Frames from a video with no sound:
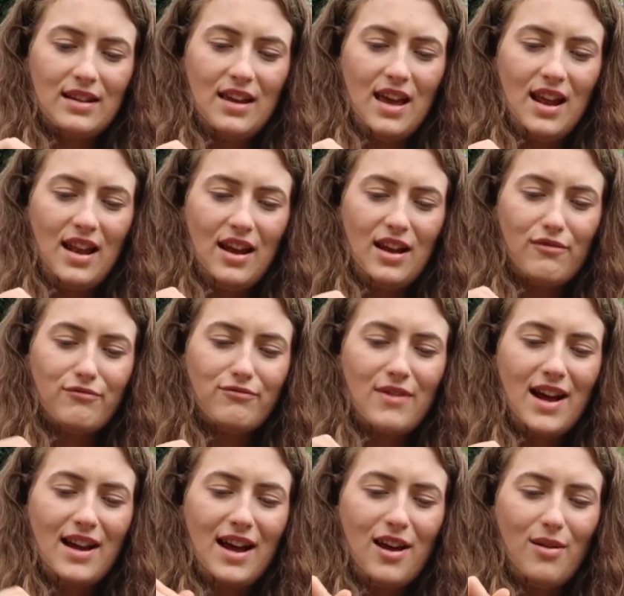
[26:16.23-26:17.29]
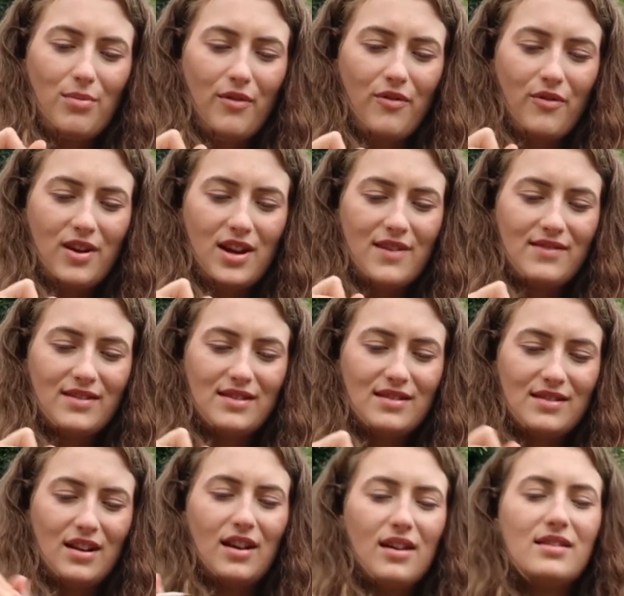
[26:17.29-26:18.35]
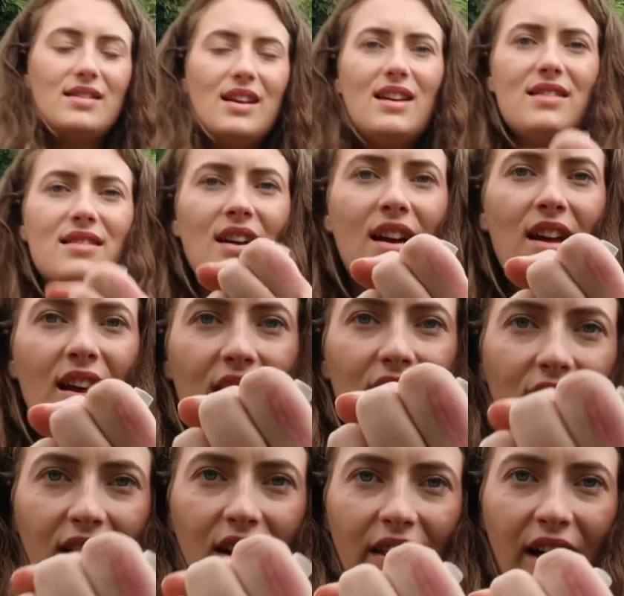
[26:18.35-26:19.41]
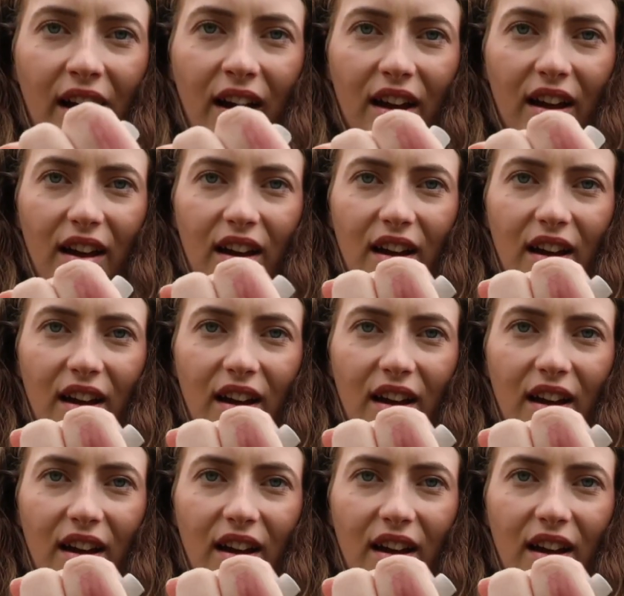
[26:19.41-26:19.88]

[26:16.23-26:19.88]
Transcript: It like ran out before it even started. Look at that.